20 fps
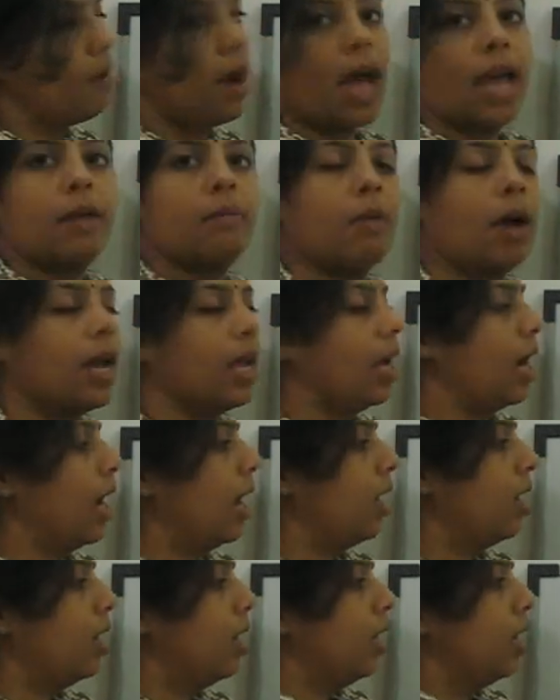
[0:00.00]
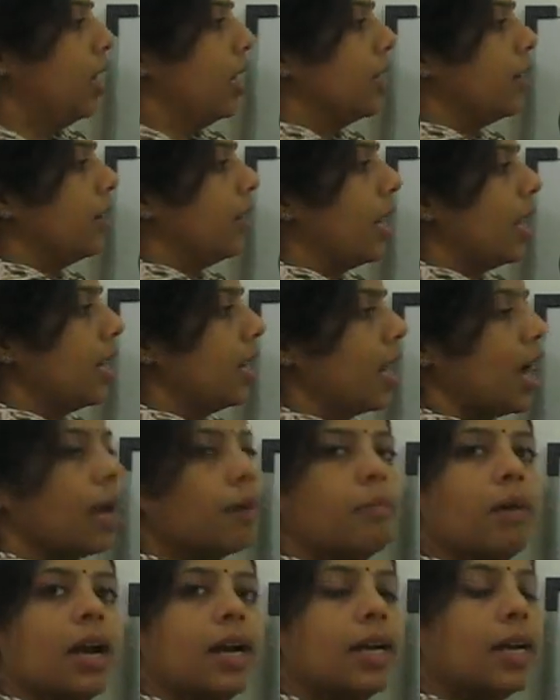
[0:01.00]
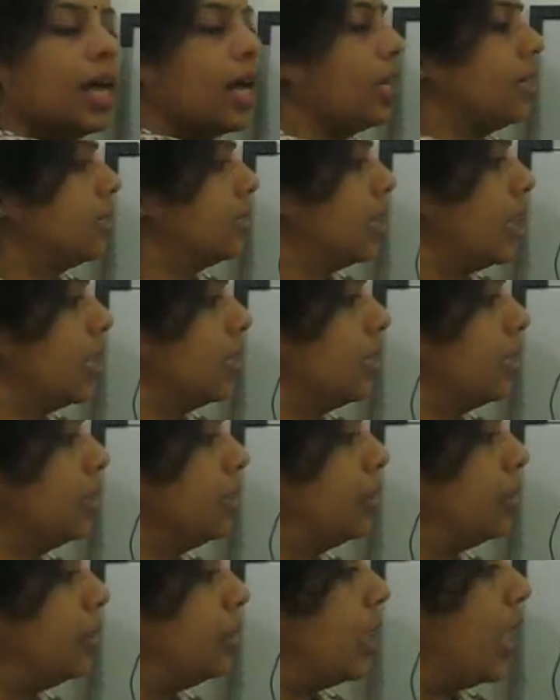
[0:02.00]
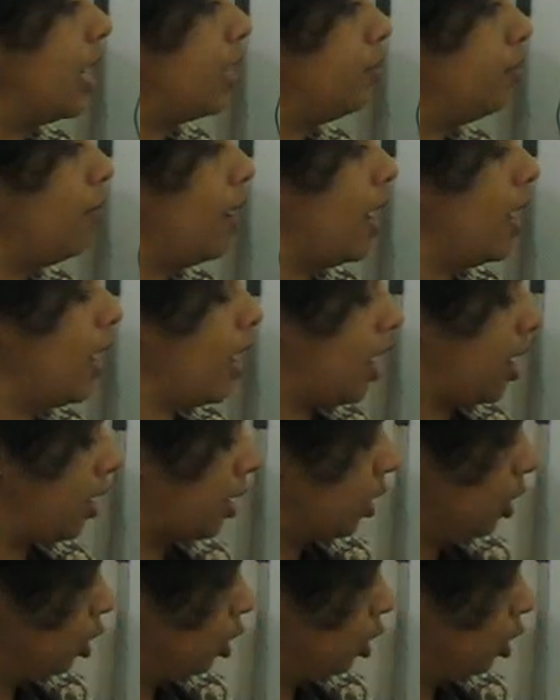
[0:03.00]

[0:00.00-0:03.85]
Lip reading: y by r, del r by del z is z by r.